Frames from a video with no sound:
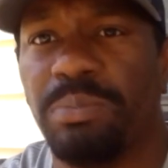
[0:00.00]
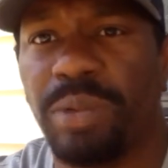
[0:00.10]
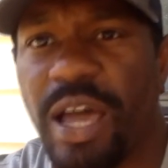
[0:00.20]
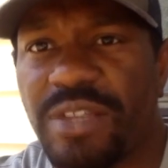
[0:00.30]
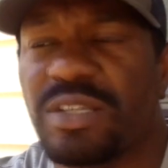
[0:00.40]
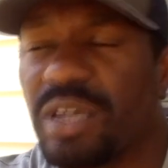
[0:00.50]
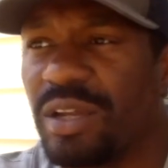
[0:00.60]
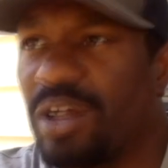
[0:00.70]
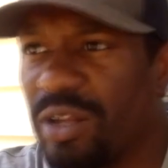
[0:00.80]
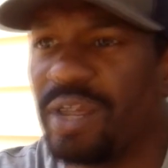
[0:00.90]
and plastic
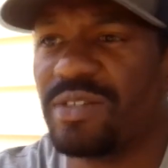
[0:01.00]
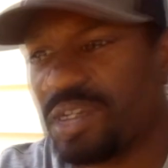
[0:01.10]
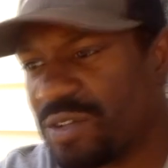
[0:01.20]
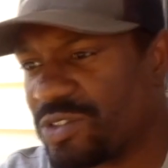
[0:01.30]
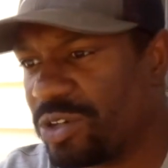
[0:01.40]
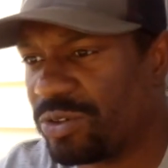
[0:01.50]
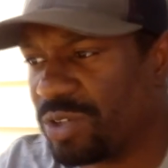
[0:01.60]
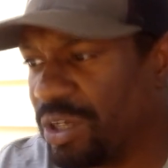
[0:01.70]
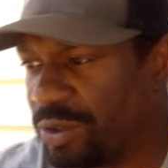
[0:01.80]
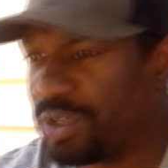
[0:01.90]
and all of that stuff. So,
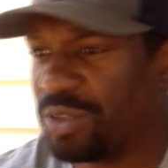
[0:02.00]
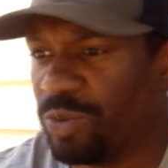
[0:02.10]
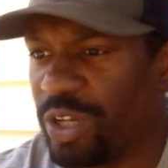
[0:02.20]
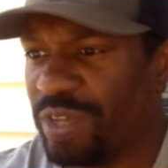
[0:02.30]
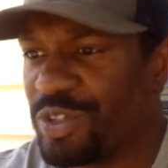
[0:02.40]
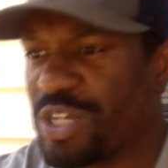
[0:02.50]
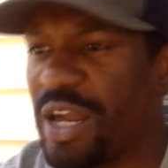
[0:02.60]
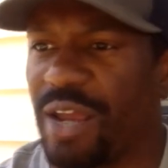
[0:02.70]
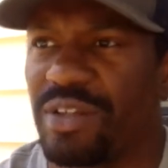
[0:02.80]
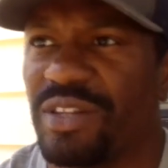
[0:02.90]
want to give a shout
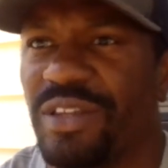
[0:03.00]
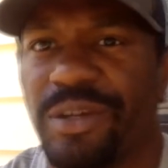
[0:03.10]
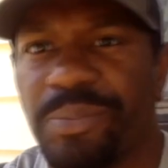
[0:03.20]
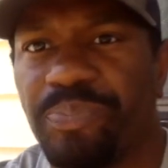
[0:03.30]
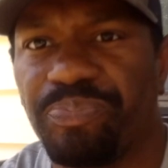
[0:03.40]
out to them.